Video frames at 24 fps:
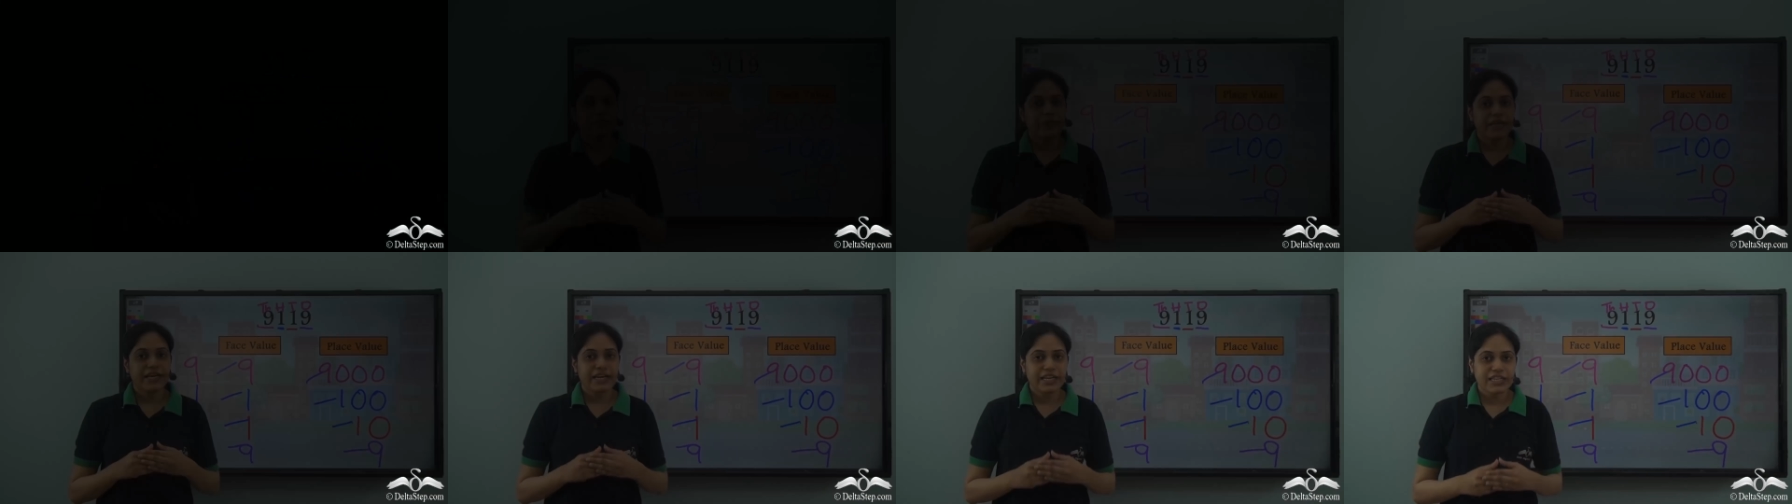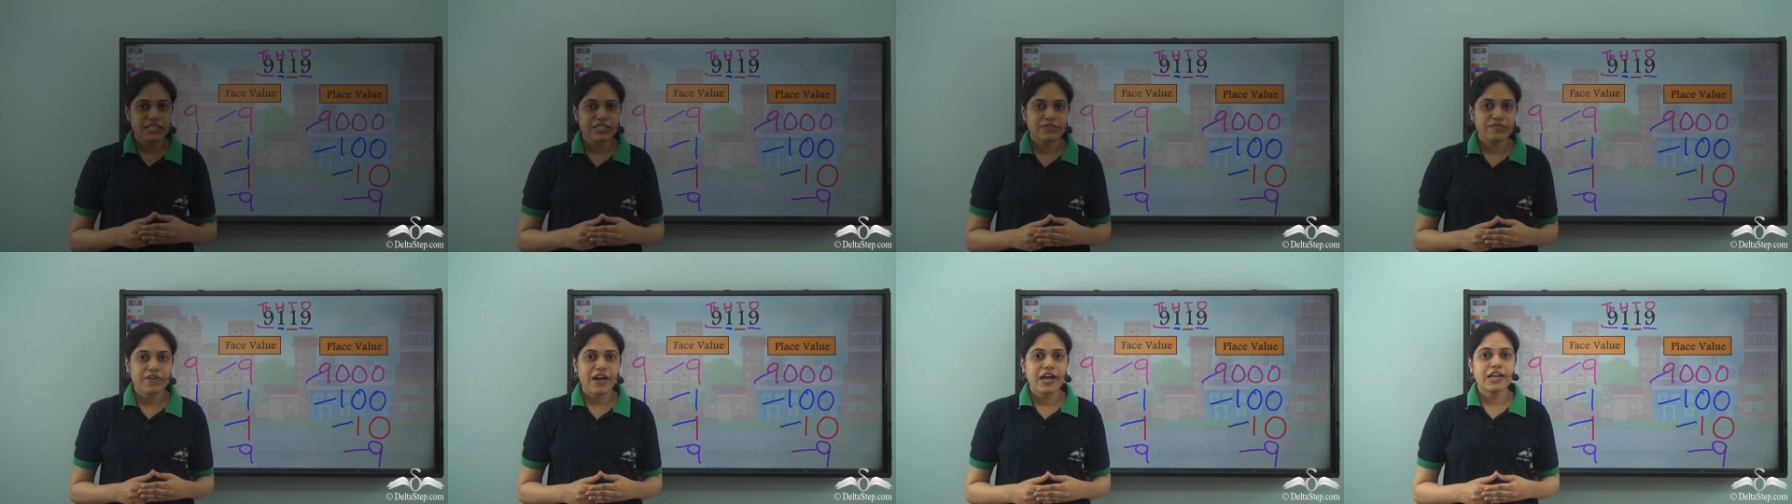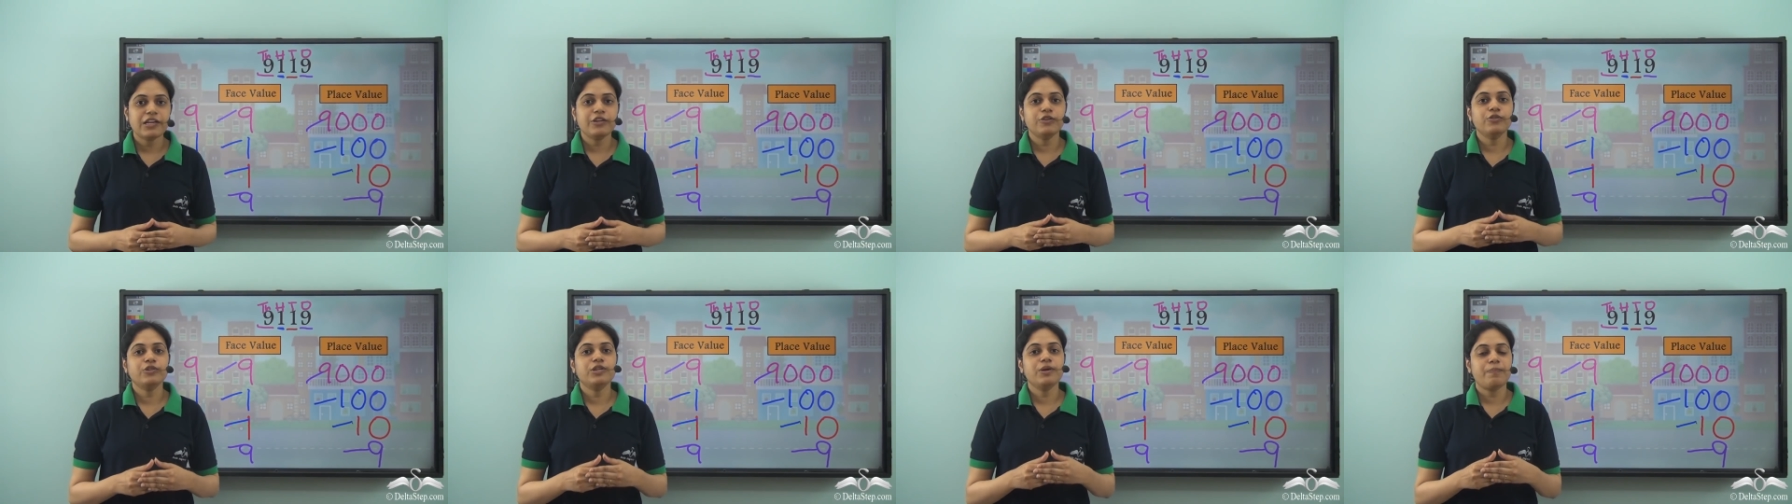Place
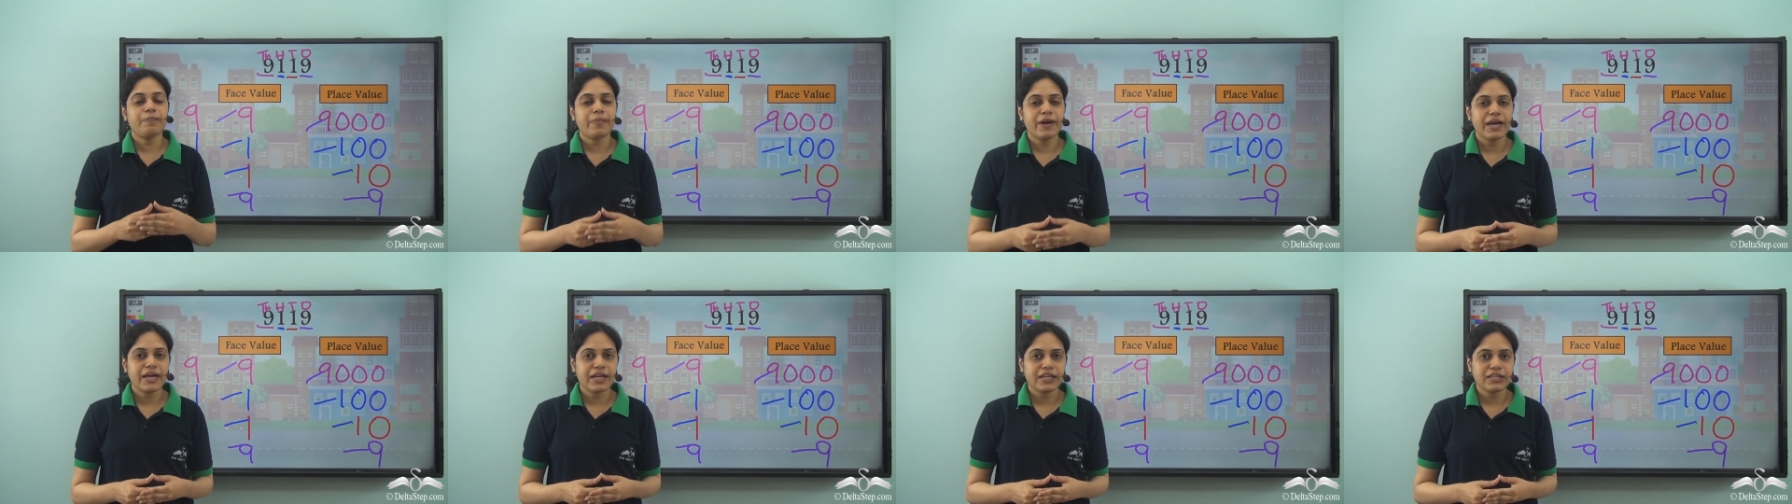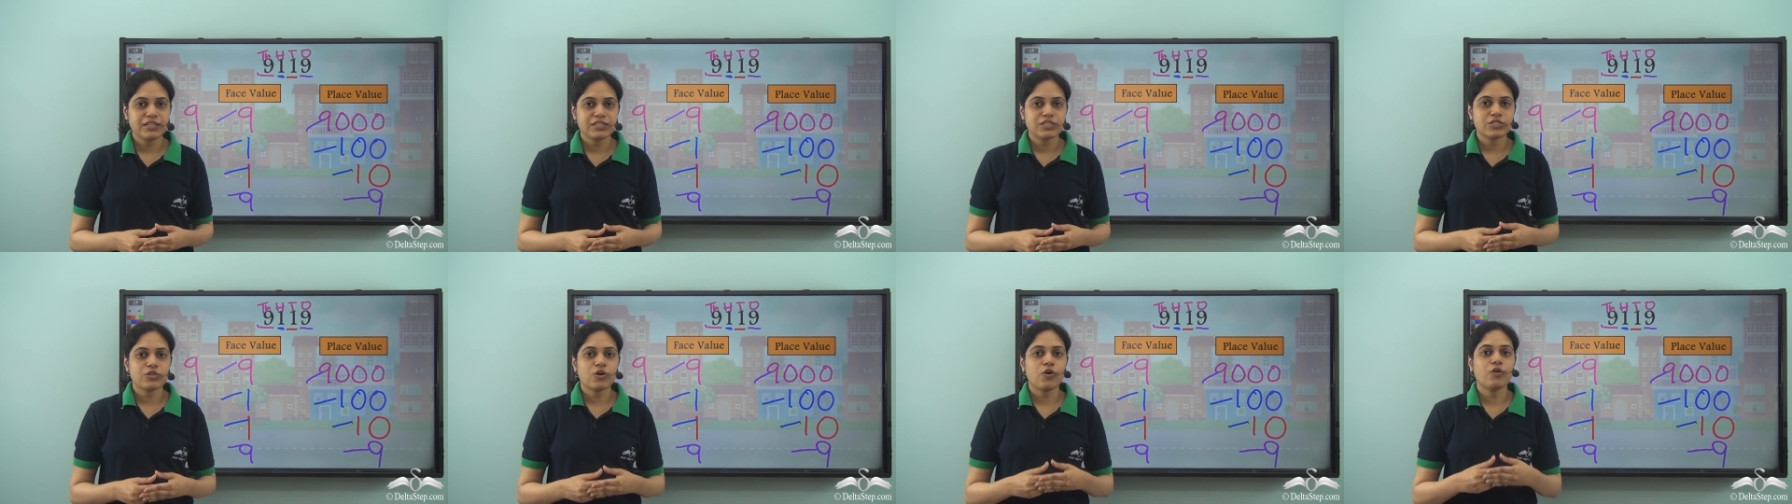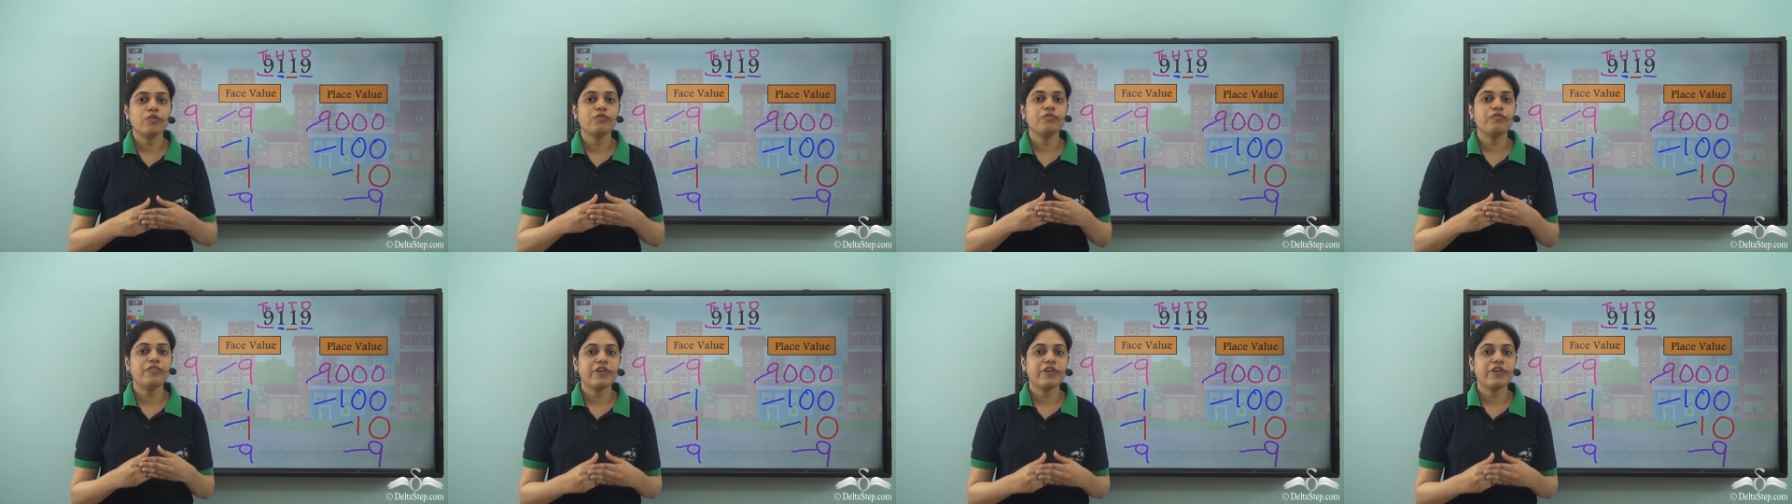value depends on